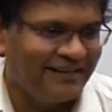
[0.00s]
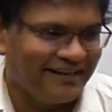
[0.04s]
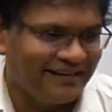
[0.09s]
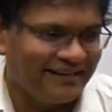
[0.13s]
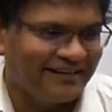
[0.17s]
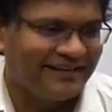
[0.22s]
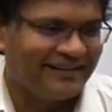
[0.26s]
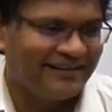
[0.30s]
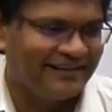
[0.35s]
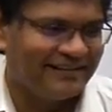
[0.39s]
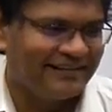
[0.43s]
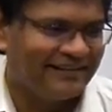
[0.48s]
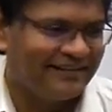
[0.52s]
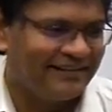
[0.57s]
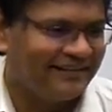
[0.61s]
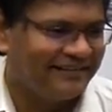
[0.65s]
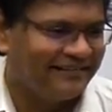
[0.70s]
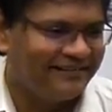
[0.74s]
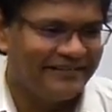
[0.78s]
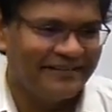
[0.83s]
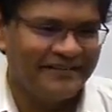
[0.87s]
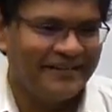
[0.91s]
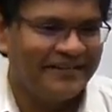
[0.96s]
done.
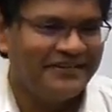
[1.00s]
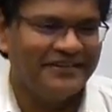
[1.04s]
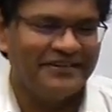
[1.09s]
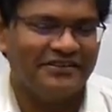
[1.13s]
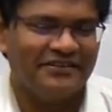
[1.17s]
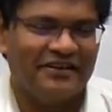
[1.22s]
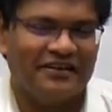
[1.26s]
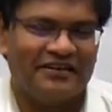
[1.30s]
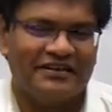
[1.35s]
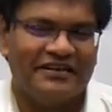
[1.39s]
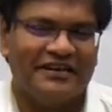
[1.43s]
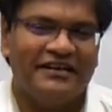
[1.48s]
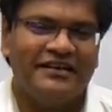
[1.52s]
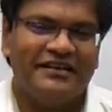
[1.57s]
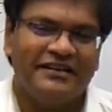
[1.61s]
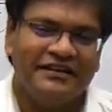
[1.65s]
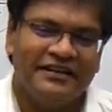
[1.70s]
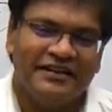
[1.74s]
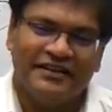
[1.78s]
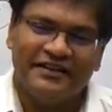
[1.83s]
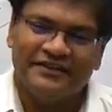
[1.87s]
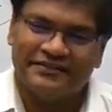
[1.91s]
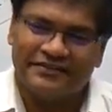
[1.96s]
So this is not the
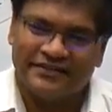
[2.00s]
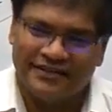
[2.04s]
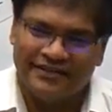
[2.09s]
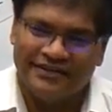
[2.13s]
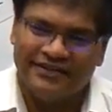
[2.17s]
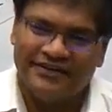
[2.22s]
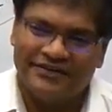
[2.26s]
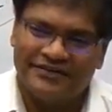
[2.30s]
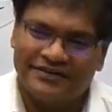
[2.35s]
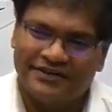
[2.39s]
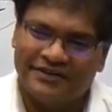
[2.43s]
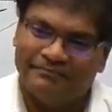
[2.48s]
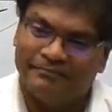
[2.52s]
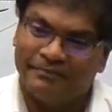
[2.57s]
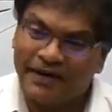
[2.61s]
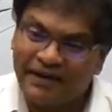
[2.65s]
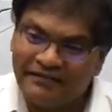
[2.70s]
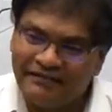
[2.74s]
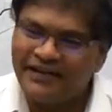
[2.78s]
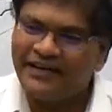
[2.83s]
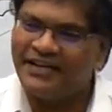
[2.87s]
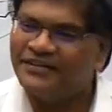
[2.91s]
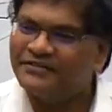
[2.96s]
solution.
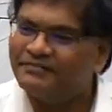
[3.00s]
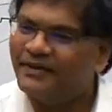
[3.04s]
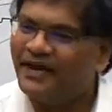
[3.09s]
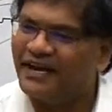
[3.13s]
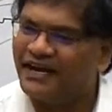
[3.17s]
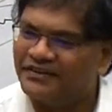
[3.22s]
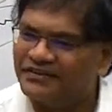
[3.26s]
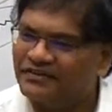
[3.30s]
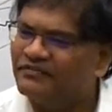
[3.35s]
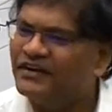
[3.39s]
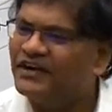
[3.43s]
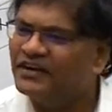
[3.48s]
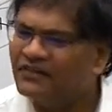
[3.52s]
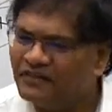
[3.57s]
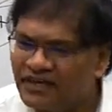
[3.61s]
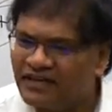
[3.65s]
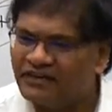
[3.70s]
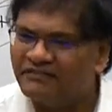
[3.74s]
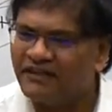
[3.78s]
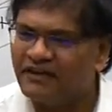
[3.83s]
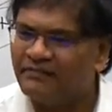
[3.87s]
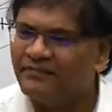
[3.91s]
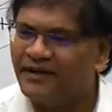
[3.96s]
Privatized banks. Why do you
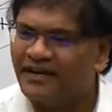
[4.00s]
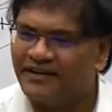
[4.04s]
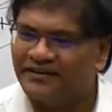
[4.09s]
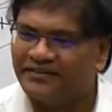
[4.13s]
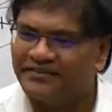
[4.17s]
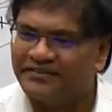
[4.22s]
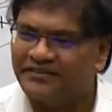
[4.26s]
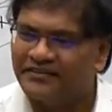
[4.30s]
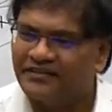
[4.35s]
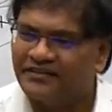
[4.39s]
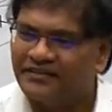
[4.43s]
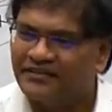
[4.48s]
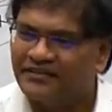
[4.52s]
require banks?